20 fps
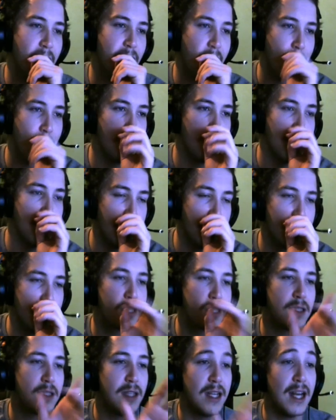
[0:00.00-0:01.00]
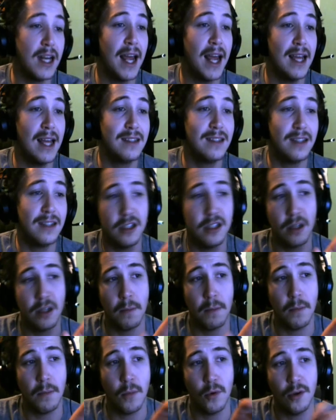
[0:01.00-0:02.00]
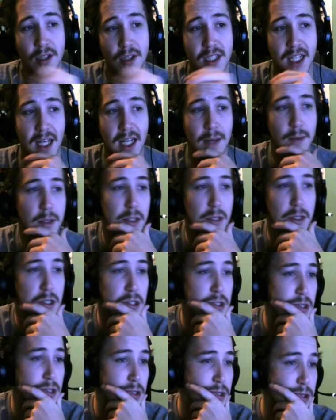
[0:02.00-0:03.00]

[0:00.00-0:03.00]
I believe it enhances more damage.